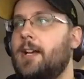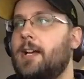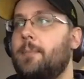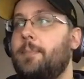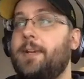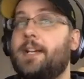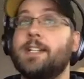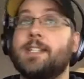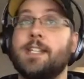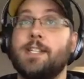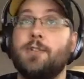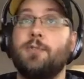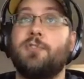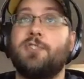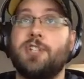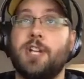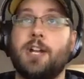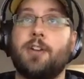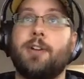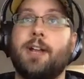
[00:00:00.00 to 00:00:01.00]
because they do
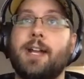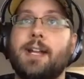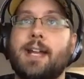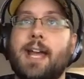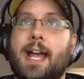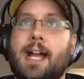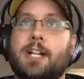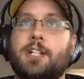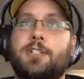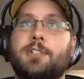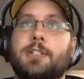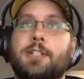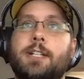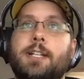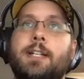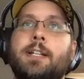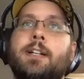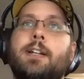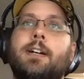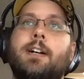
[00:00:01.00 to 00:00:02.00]
generate actually